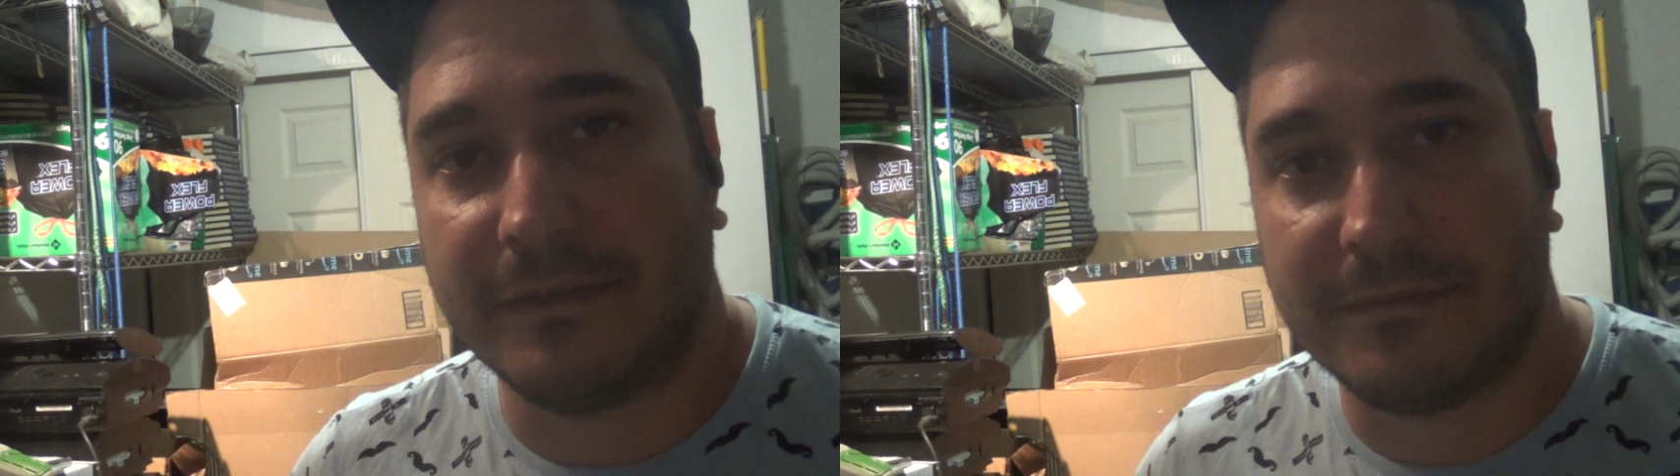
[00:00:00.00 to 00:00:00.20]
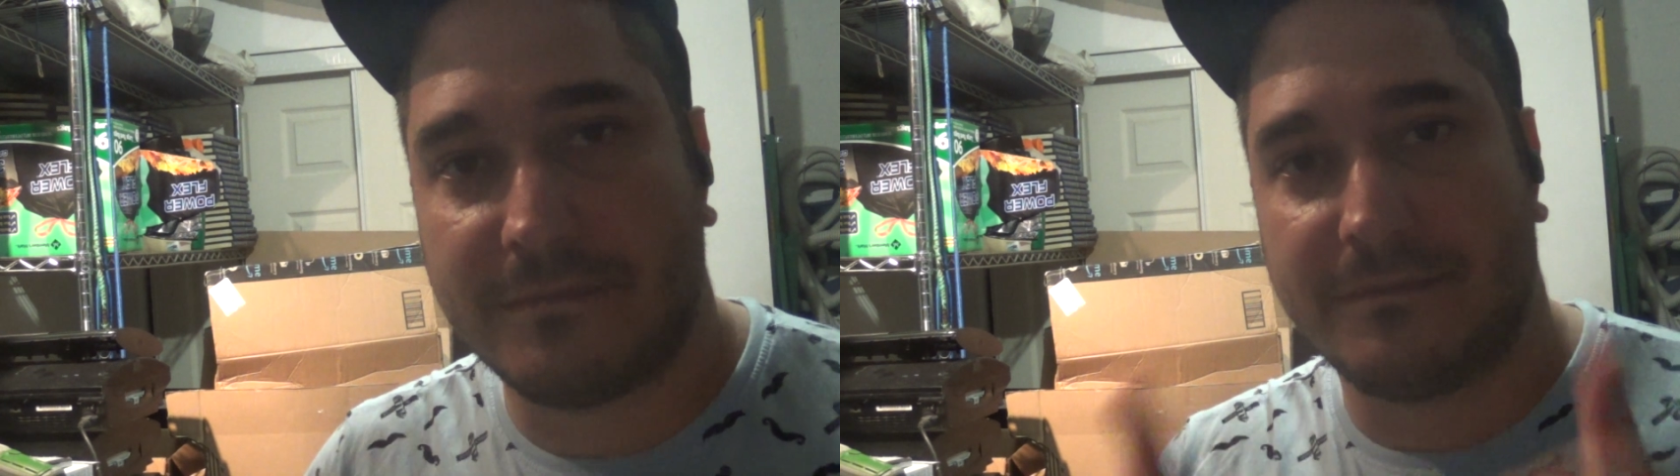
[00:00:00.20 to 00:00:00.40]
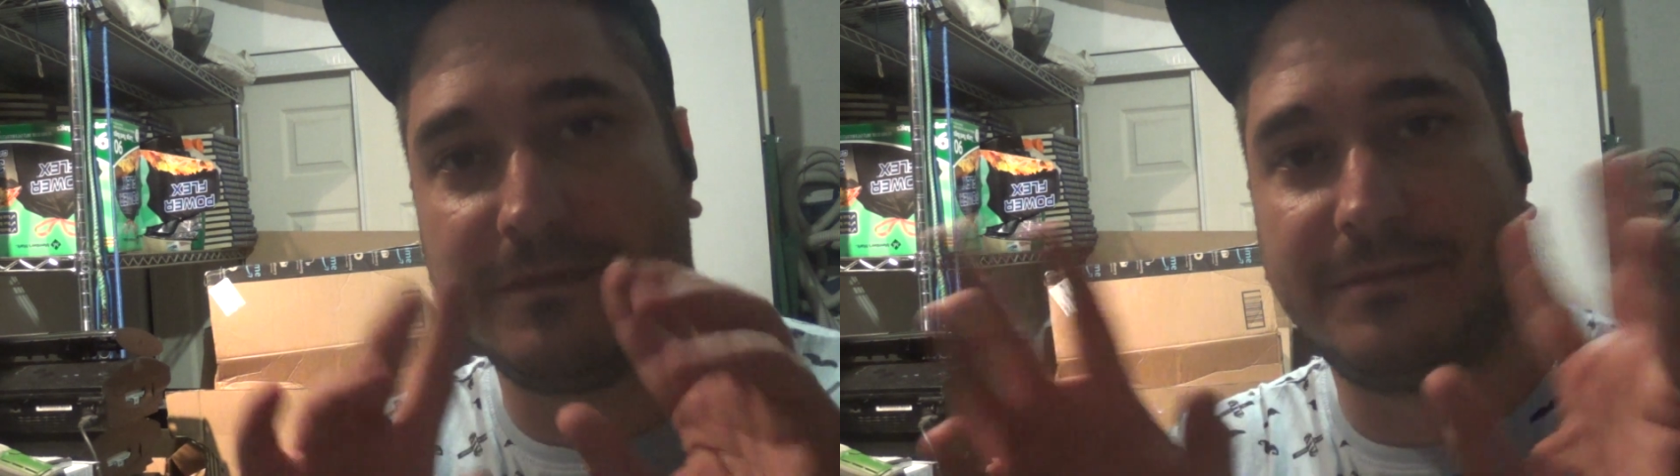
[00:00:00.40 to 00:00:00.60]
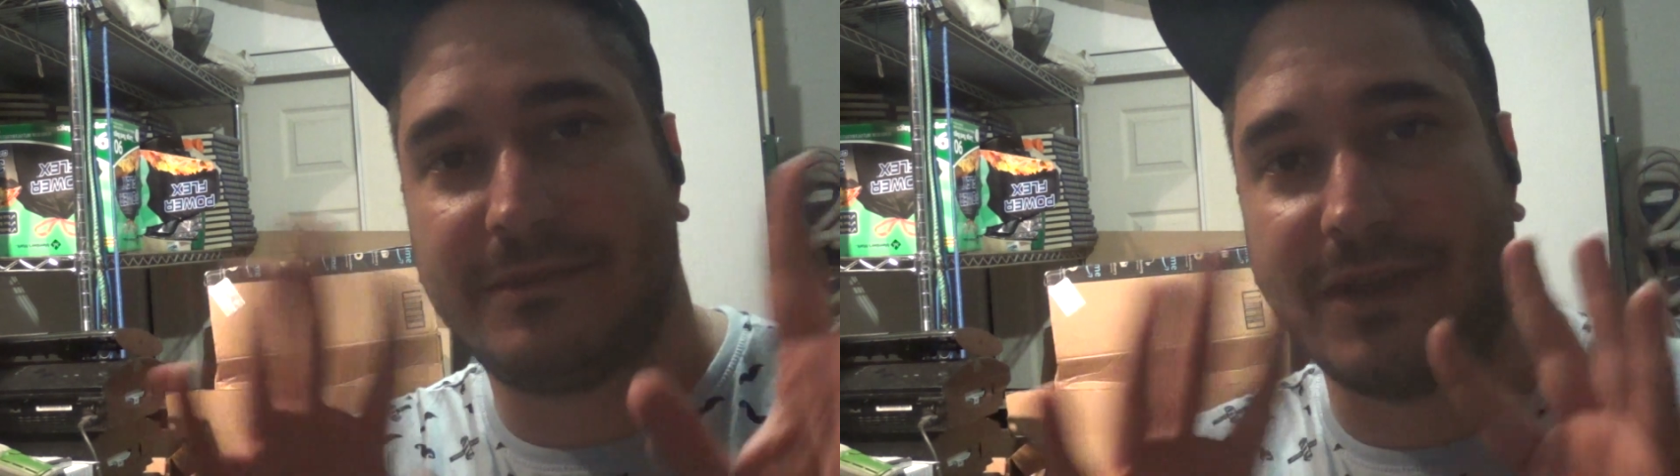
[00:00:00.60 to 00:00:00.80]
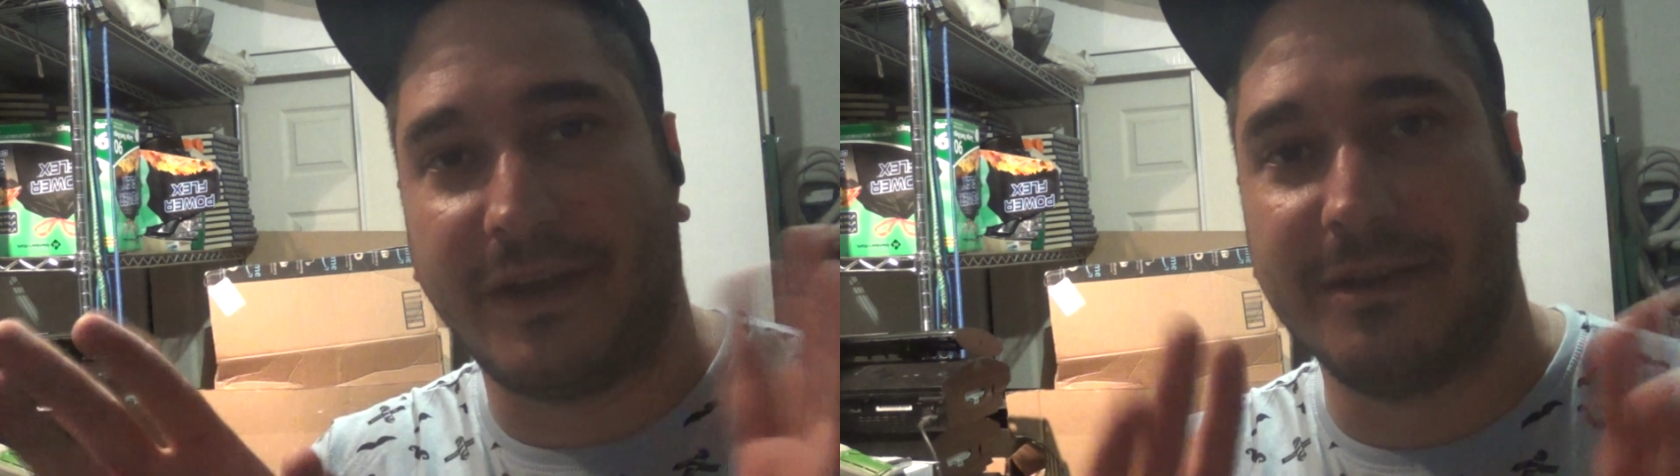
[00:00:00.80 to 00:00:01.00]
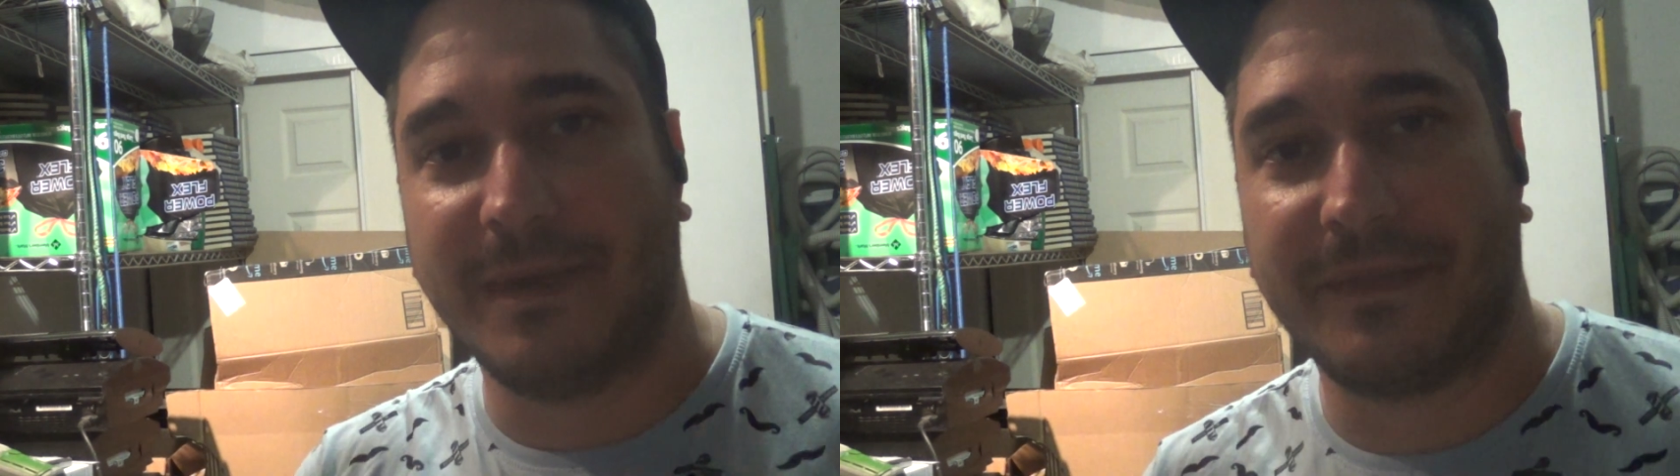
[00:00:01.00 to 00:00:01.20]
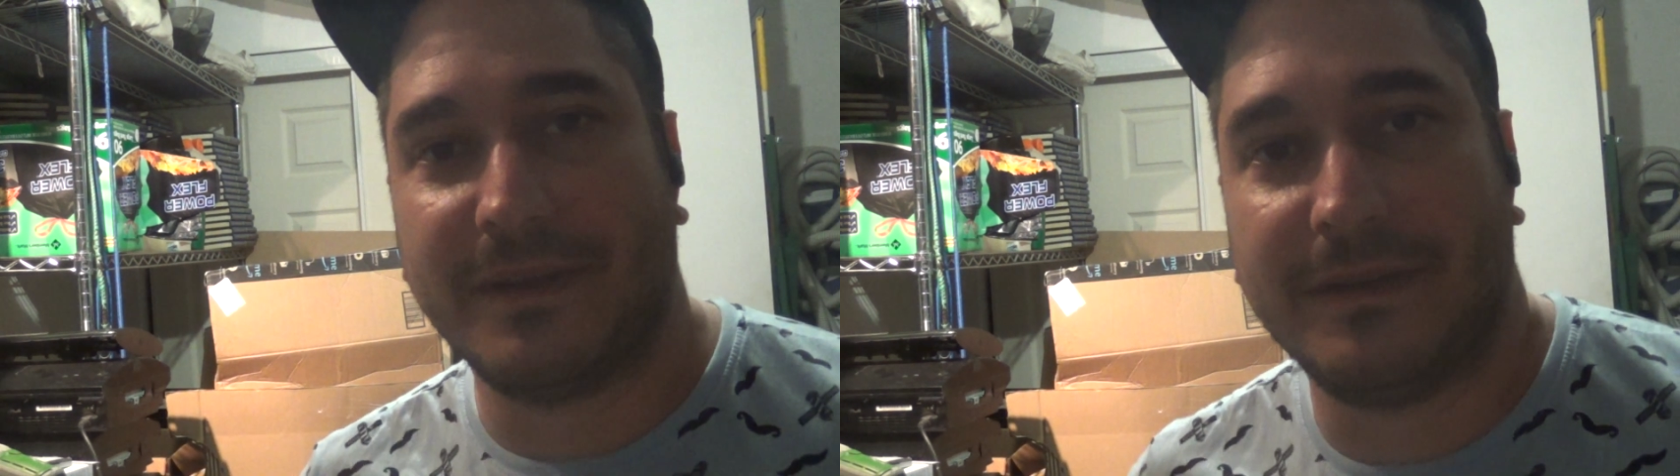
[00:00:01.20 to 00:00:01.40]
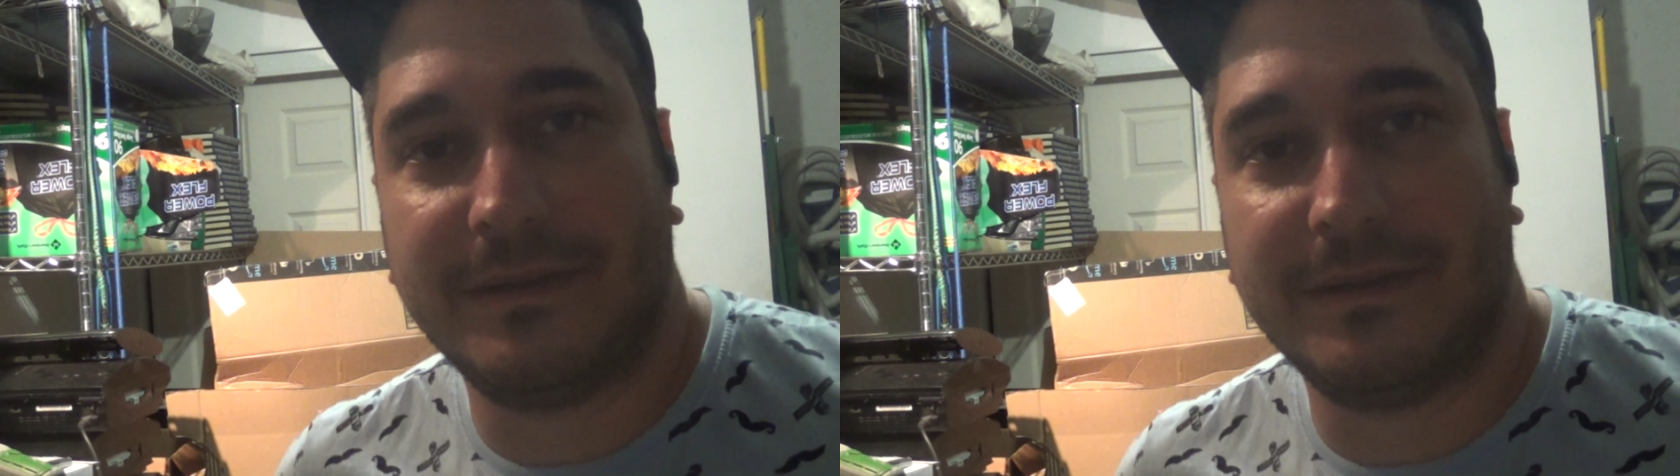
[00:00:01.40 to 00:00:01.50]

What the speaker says: And sorry about